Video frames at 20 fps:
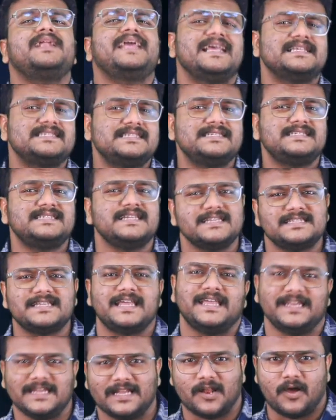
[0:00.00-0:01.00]
hesitate
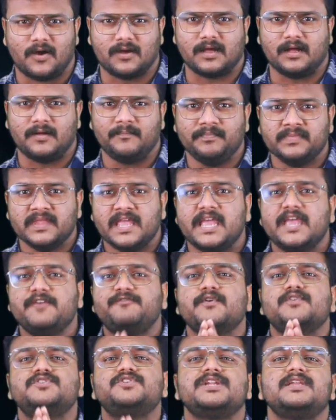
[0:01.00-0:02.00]
any longer.
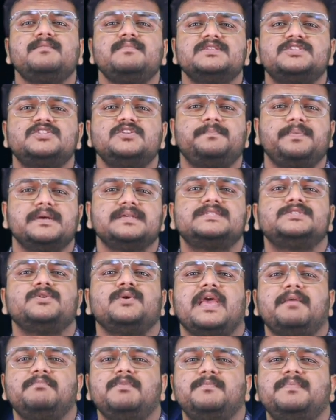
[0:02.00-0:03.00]
If your dream is to
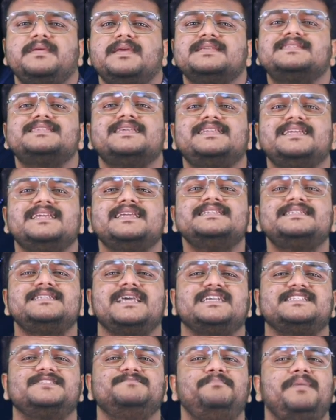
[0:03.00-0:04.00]
pursue MBBS at
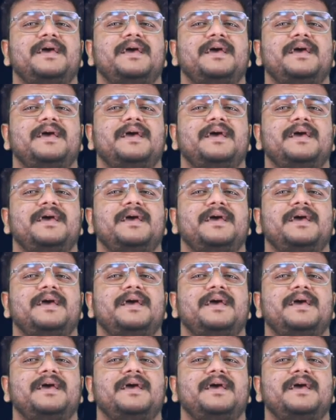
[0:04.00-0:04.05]
India's